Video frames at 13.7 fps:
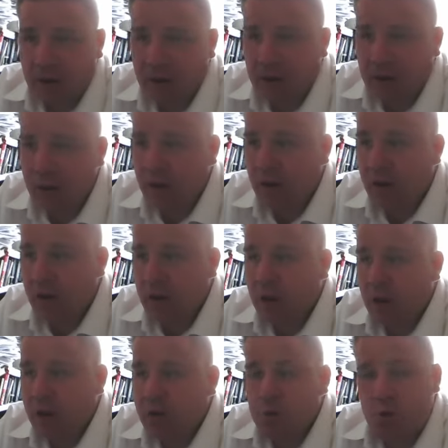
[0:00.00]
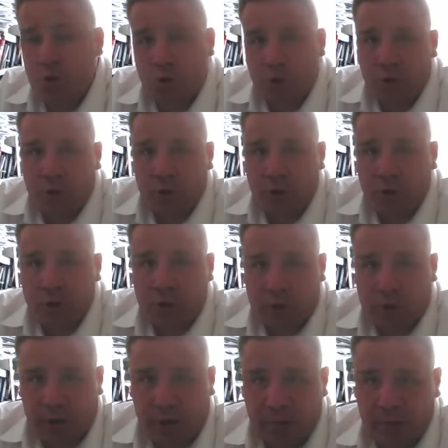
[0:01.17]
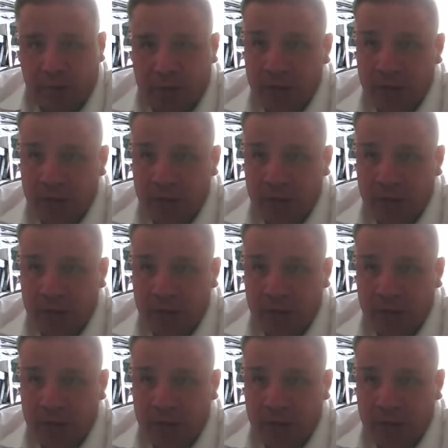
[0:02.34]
Are you sure you're saved?